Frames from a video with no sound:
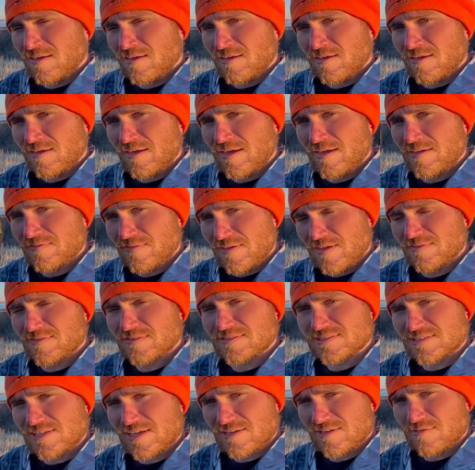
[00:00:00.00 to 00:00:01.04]
And then the
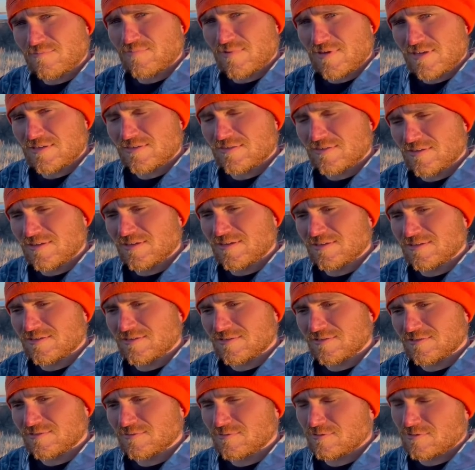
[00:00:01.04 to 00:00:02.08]
second big thing
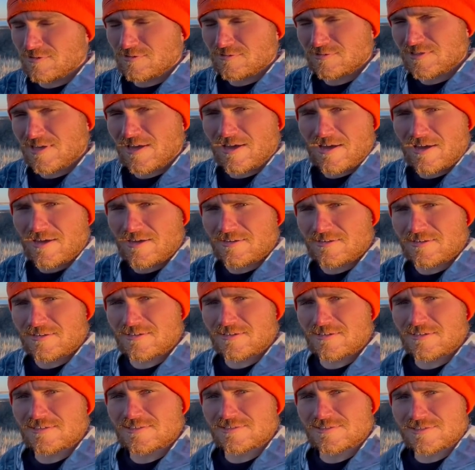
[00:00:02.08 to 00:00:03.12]
where they're tied
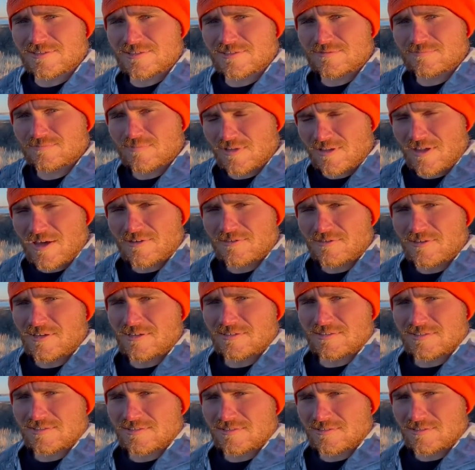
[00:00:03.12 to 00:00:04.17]
is a lot of
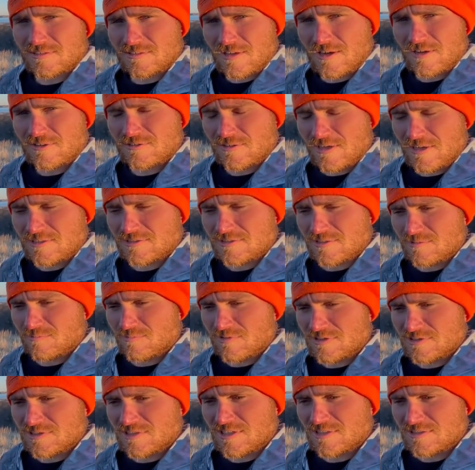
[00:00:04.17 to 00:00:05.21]
thanks. A lot of thanks and
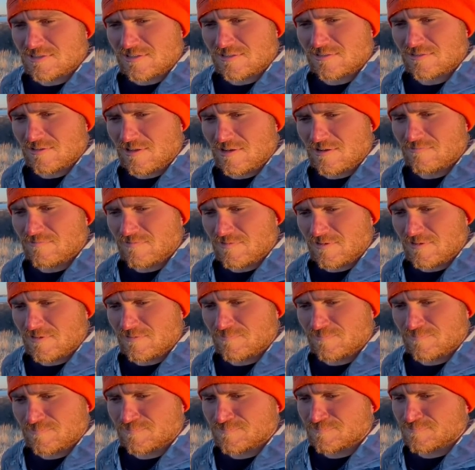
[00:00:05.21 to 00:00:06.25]
appreciation and love for
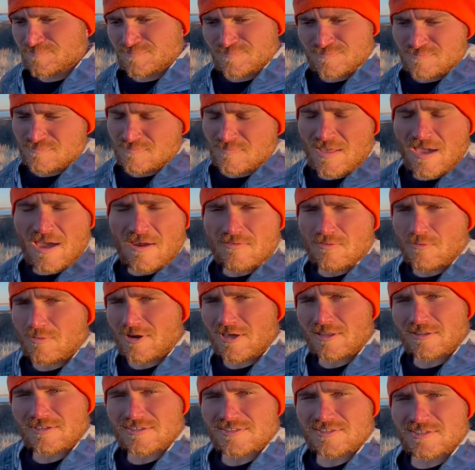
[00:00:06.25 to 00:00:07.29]
everyone I
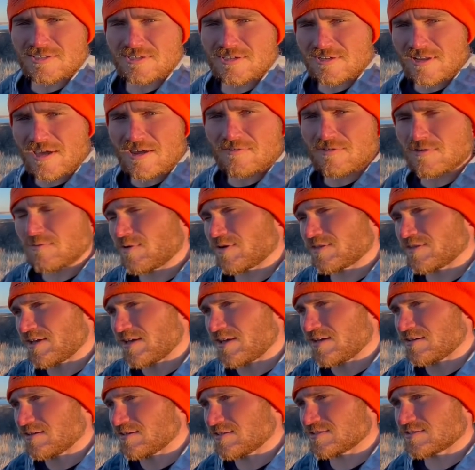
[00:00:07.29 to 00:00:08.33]
listed and everyone that
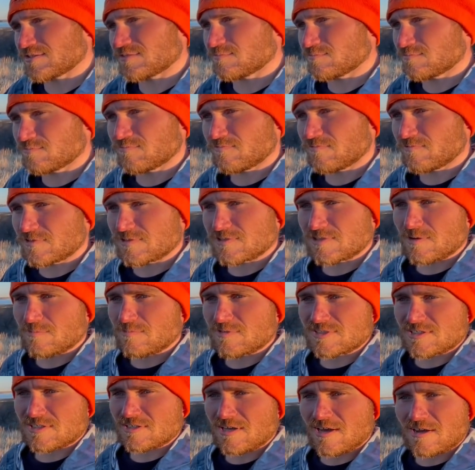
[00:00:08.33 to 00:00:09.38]
is for some
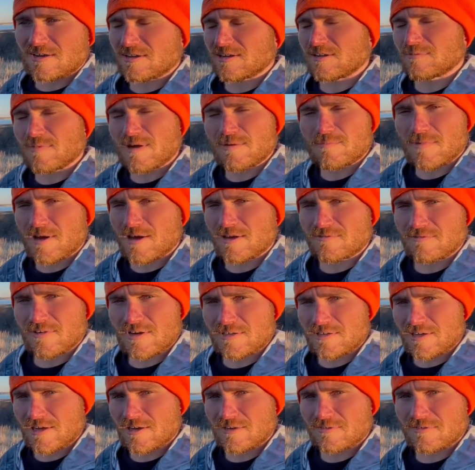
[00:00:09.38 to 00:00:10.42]
reason not hitting my mind right
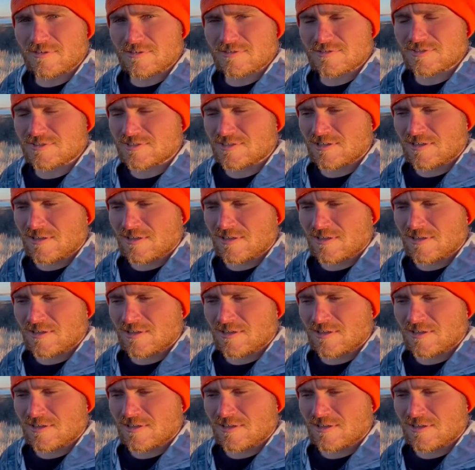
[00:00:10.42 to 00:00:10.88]
now. There's.